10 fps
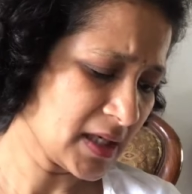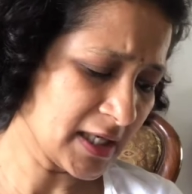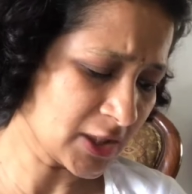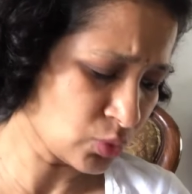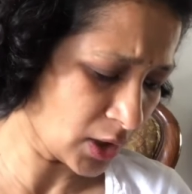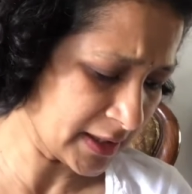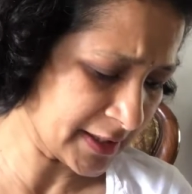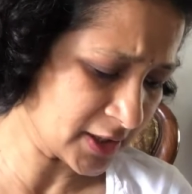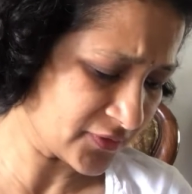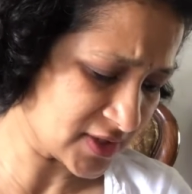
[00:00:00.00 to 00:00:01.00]

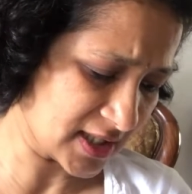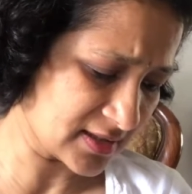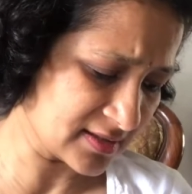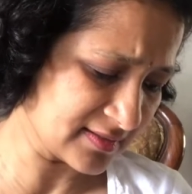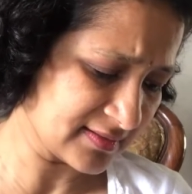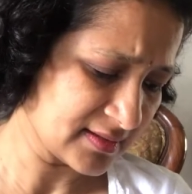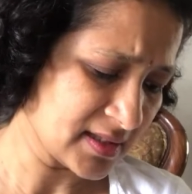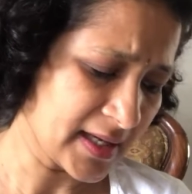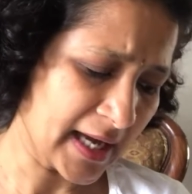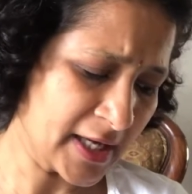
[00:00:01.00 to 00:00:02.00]
equality of status
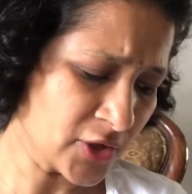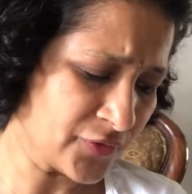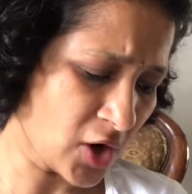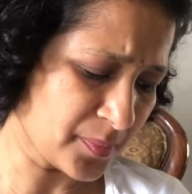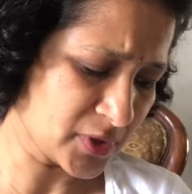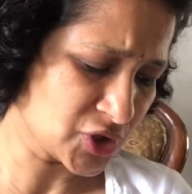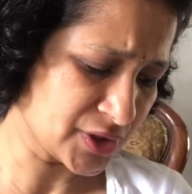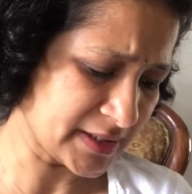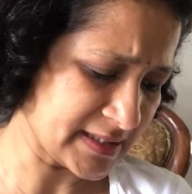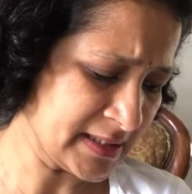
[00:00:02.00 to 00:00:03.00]
and of
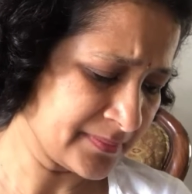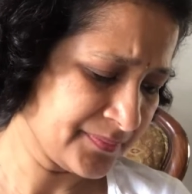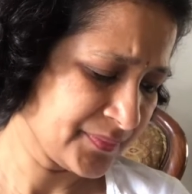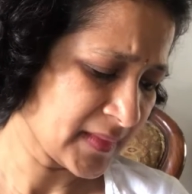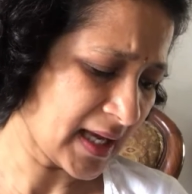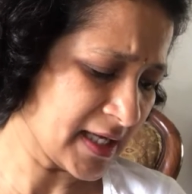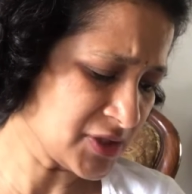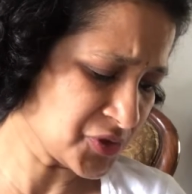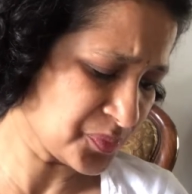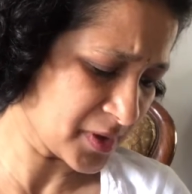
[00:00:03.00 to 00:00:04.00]
opportunity, and
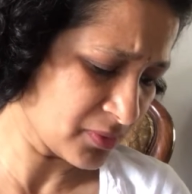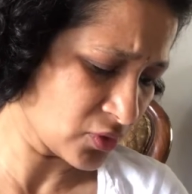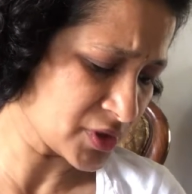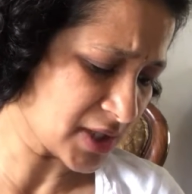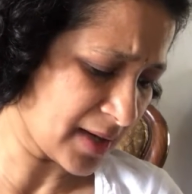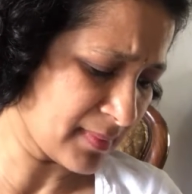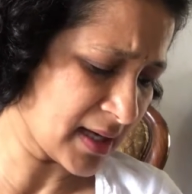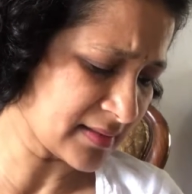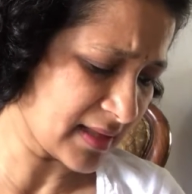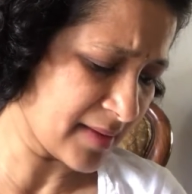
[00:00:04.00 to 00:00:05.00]
to promote
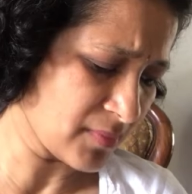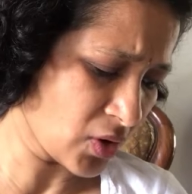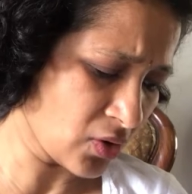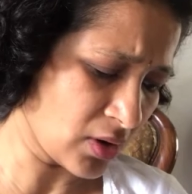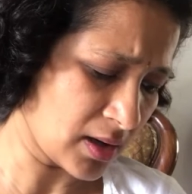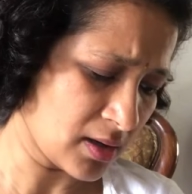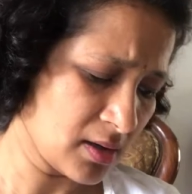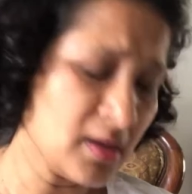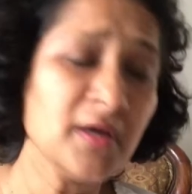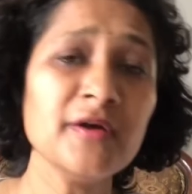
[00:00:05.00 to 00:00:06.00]
among them all
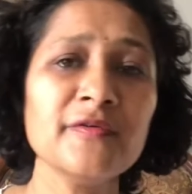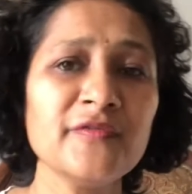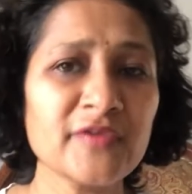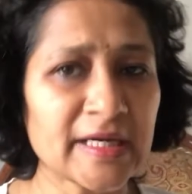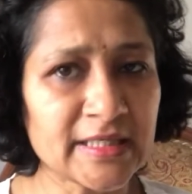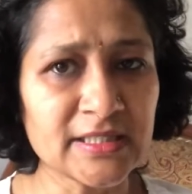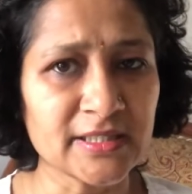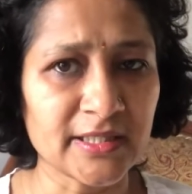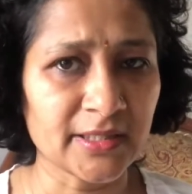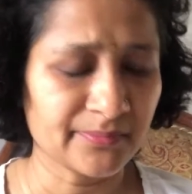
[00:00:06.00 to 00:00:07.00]

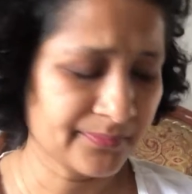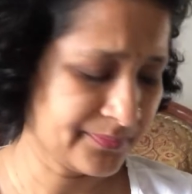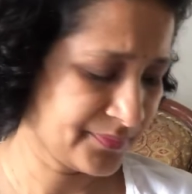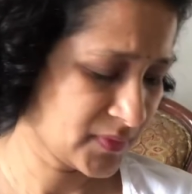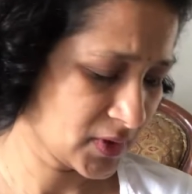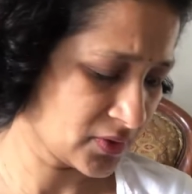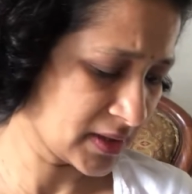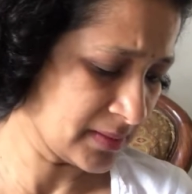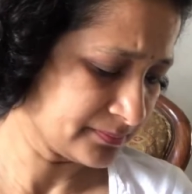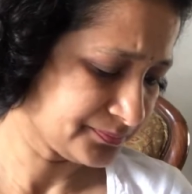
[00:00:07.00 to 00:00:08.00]
fraternity. Okay,